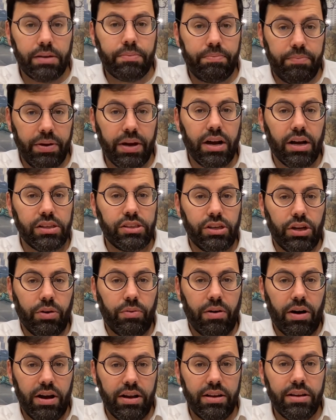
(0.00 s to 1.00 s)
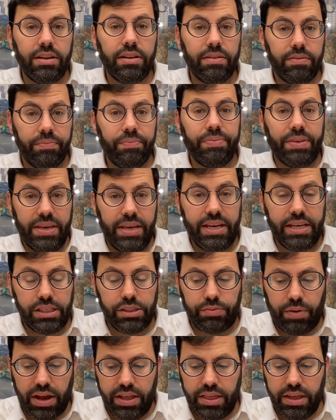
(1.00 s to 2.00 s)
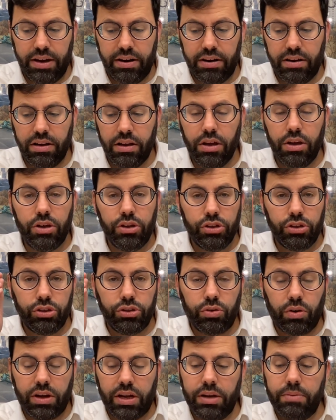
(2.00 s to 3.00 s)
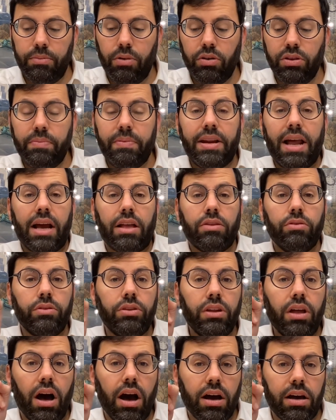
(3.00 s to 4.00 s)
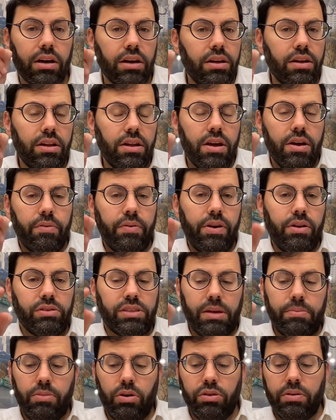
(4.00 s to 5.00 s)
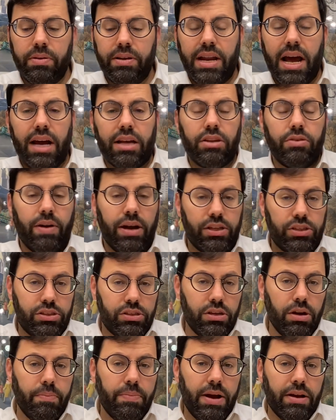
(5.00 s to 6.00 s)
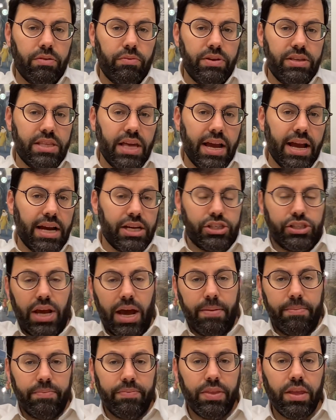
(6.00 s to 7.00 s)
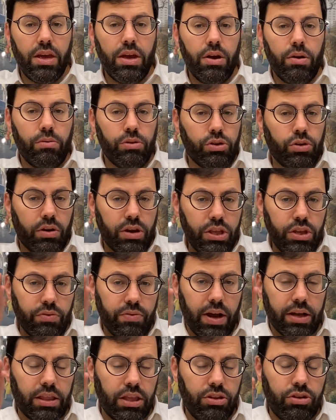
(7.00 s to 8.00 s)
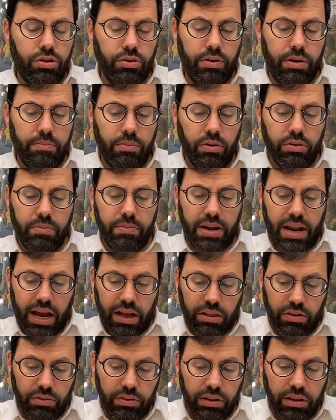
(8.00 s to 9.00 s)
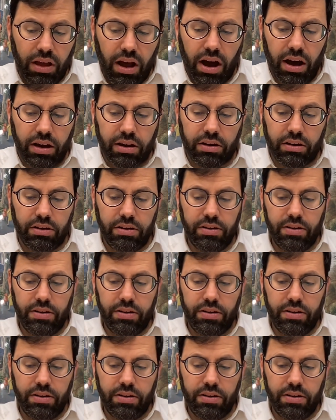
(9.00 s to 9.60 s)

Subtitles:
Because you know what? He is right there. You're talking Modem Anachnu Lach. We don't say Modem Anachnu about, we thank Hashem. We're talking directly to Him. Modem Anachnu Lach.